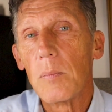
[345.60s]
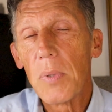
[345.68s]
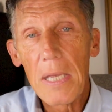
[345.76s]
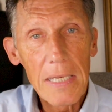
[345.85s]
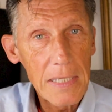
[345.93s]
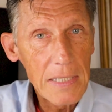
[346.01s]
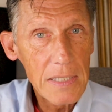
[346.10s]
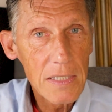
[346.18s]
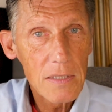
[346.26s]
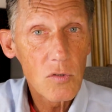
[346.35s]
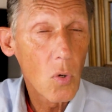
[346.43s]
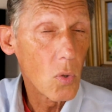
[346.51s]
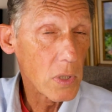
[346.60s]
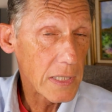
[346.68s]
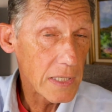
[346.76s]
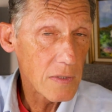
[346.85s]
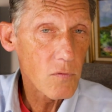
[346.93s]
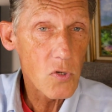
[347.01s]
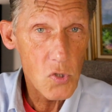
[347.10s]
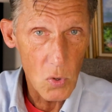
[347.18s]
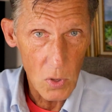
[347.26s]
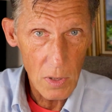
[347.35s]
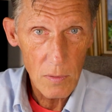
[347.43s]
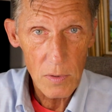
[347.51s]
beta-ene, choline for
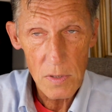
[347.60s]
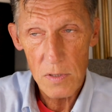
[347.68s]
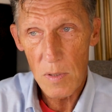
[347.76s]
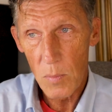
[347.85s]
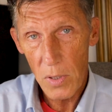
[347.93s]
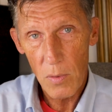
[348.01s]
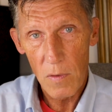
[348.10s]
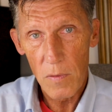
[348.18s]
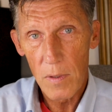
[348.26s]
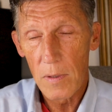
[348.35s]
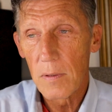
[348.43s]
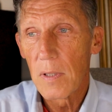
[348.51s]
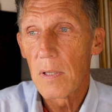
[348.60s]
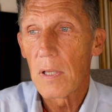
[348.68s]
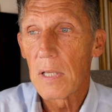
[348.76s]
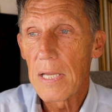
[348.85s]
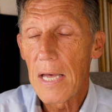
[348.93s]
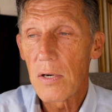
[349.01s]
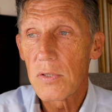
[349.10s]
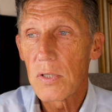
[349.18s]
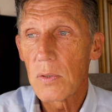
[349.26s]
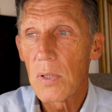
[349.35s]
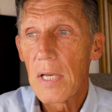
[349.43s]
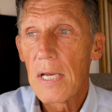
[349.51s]
sure, which is the mother of the latter
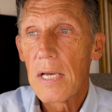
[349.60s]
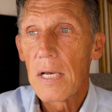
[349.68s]
two,